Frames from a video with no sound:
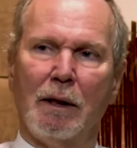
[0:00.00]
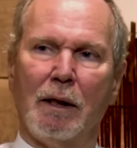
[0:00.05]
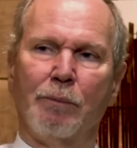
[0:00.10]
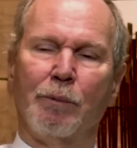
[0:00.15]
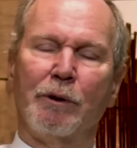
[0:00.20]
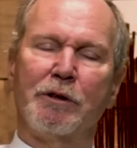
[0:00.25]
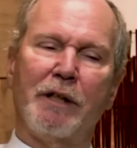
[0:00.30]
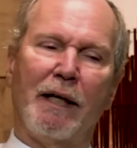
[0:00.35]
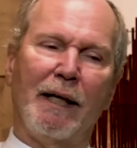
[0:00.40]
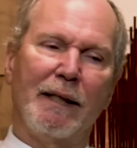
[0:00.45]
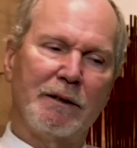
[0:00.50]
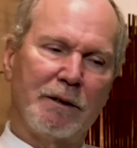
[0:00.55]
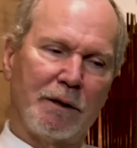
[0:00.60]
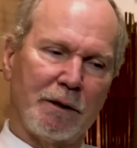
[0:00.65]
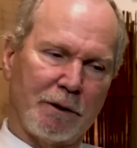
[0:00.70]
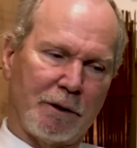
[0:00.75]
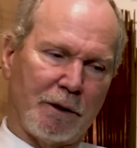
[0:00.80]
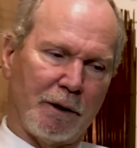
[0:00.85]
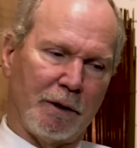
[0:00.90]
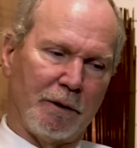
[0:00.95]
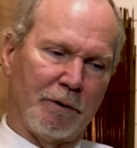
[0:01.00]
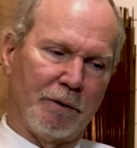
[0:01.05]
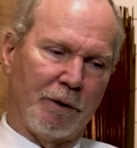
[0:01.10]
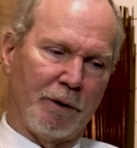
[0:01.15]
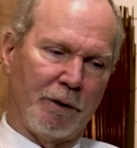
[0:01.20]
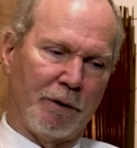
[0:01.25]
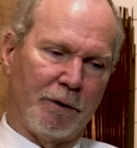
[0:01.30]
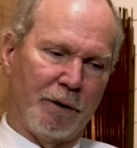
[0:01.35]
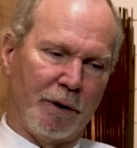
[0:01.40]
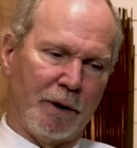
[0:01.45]
Which answers
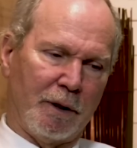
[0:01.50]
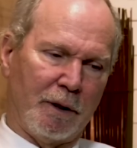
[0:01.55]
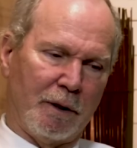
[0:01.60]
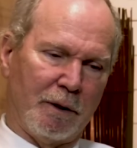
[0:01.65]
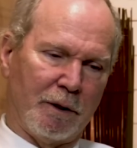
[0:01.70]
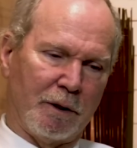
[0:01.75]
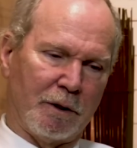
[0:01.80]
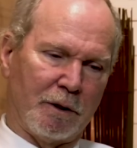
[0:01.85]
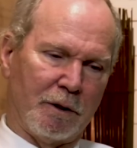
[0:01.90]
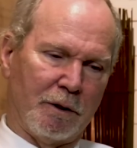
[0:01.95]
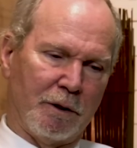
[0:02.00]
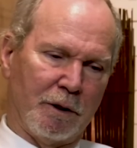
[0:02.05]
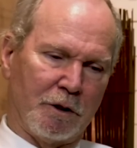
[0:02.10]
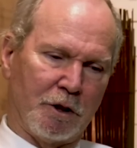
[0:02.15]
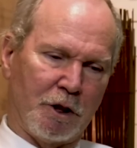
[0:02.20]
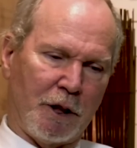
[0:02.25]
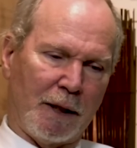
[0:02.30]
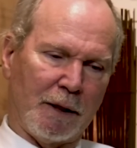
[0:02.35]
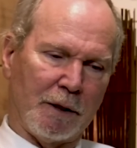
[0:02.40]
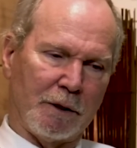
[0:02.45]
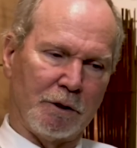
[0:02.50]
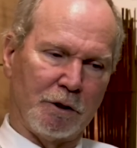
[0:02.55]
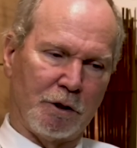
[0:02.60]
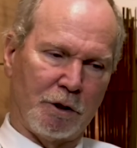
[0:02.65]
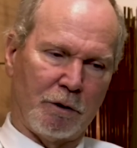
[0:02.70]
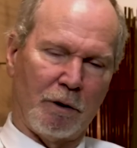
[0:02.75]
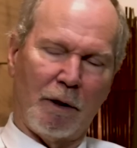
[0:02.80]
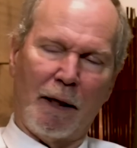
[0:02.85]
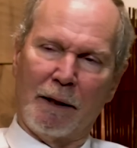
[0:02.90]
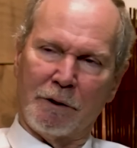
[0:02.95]
the
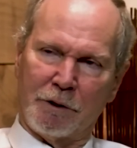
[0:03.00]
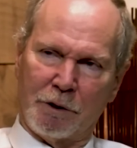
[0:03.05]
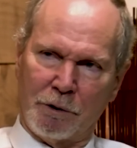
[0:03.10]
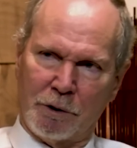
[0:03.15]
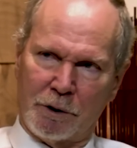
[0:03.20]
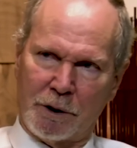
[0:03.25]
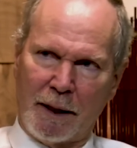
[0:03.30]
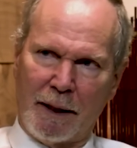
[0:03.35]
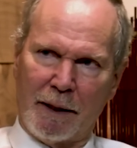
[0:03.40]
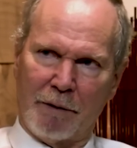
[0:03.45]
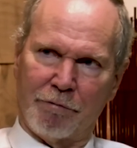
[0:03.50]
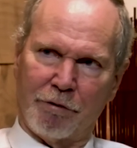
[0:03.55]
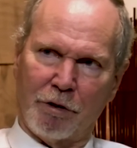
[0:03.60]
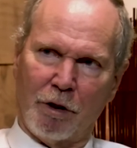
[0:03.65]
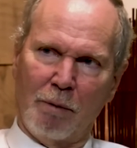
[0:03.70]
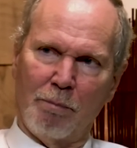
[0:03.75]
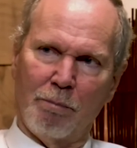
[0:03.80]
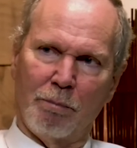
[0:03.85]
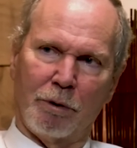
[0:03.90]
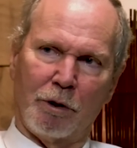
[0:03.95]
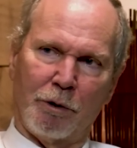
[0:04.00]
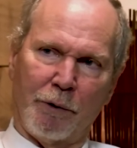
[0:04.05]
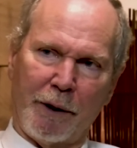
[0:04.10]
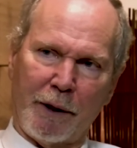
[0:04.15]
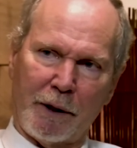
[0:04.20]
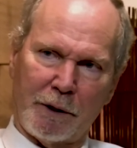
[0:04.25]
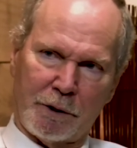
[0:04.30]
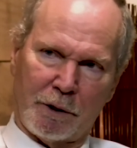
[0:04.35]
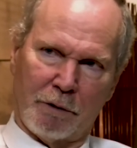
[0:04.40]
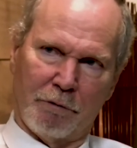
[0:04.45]
challenge, as you say, from
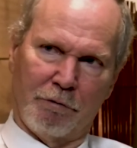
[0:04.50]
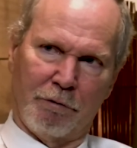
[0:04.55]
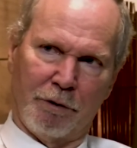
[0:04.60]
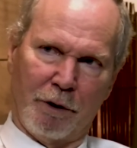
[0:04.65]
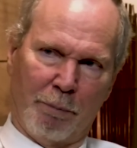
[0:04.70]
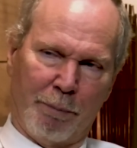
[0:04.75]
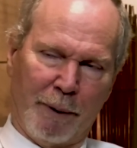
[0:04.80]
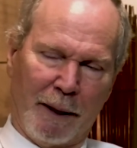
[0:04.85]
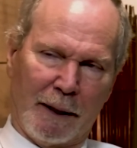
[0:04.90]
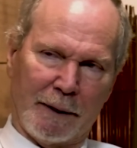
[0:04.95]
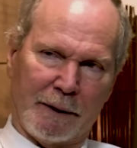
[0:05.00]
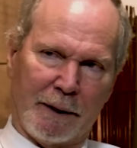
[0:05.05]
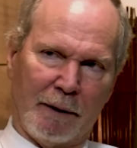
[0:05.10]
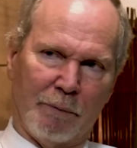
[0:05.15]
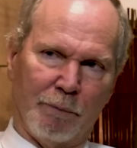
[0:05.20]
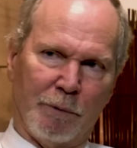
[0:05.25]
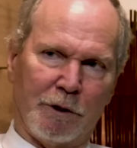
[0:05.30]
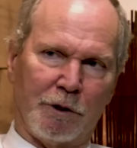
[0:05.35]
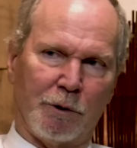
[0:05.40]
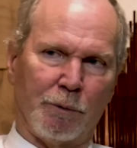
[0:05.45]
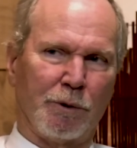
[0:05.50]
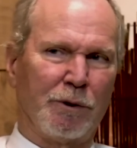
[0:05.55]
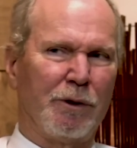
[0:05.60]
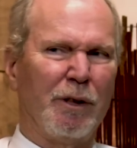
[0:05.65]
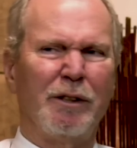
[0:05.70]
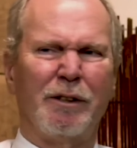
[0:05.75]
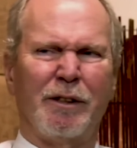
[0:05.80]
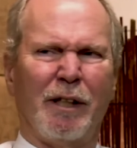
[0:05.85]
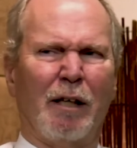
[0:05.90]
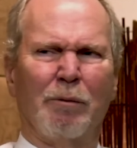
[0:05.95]
critics of apartheid, which was
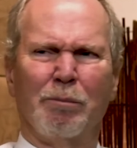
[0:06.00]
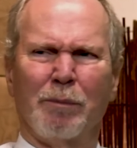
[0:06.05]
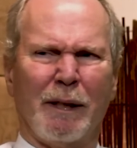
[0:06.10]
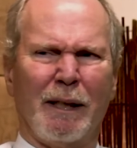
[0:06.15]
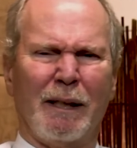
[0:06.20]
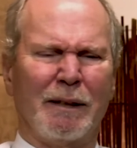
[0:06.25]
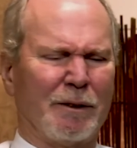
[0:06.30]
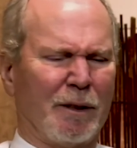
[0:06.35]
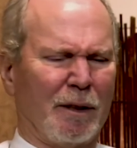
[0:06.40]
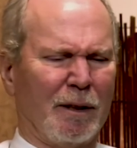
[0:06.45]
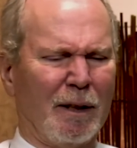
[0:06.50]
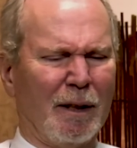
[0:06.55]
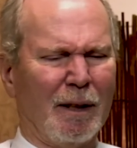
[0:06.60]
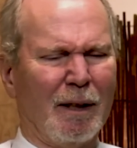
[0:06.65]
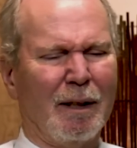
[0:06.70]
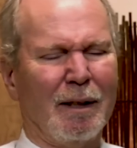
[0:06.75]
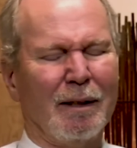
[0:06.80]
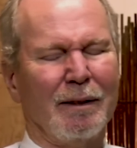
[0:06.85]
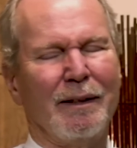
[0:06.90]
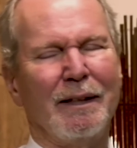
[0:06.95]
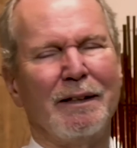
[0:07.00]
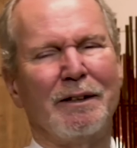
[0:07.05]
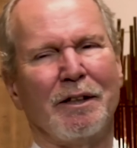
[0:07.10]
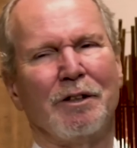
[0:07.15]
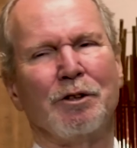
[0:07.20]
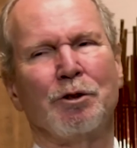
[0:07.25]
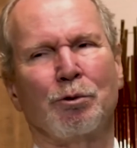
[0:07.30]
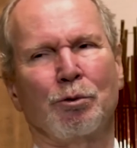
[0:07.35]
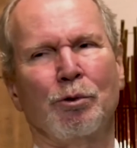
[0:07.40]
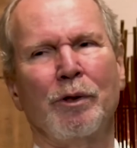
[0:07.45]
these homelands is
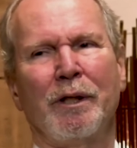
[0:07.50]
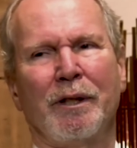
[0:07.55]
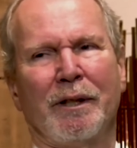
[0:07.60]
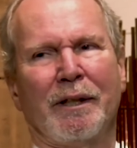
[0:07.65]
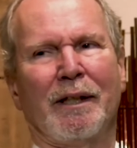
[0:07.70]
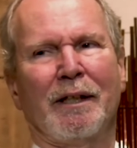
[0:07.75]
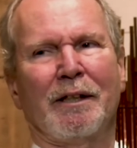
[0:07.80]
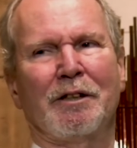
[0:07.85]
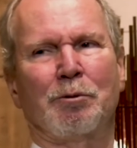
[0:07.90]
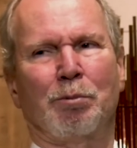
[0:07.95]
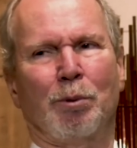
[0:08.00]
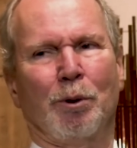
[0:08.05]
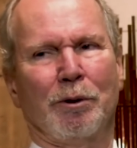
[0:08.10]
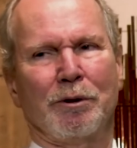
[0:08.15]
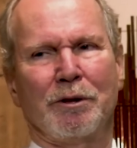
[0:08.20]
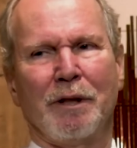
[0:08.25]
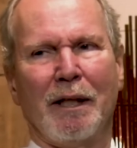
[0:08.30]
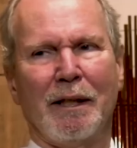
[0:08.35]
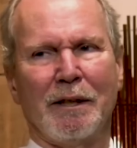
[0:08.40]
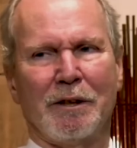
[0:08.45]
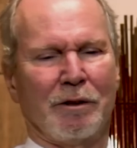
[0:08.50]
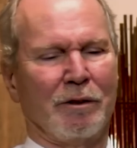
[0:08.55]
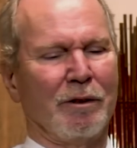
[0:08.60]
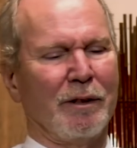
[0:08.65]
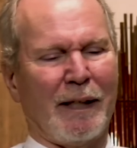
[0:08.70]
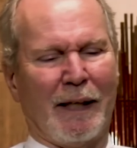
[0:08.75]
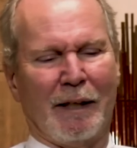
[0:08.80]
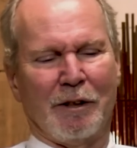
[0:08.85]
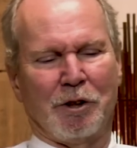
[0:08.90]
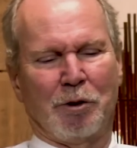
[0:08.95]
really exploitation.
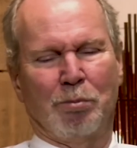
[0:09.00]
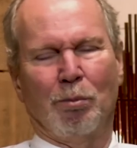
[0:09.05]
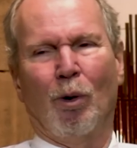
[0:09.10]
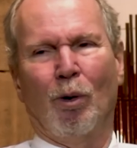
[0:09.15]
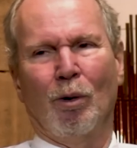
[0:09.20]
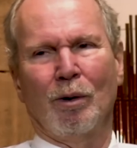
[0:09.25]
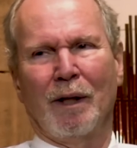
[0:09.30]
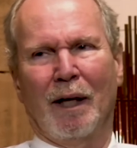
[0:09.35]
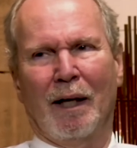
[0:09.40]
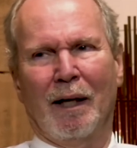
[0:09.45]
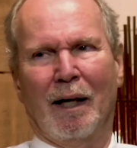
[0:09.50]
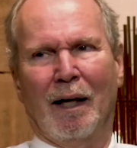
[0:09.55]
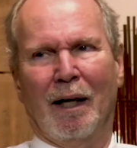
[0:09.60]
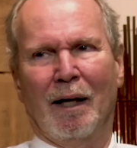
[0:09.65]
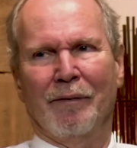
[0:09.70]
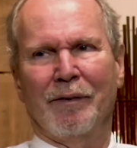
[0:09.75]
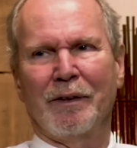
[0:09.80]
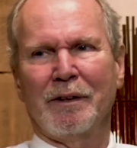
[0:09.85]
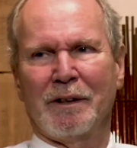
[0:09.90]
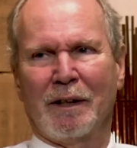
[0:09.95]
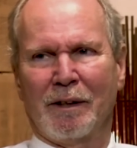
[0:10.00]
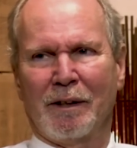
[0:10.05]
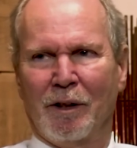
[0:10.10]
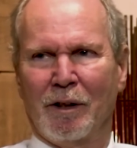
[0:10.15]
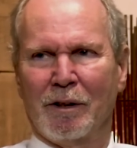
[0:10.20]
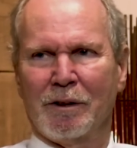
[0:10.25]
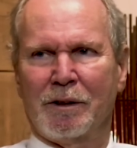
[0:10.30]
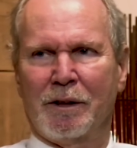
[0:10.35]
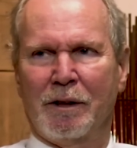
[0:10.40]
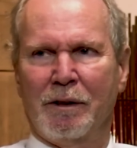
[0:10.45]
Look how small they are. These are not serious.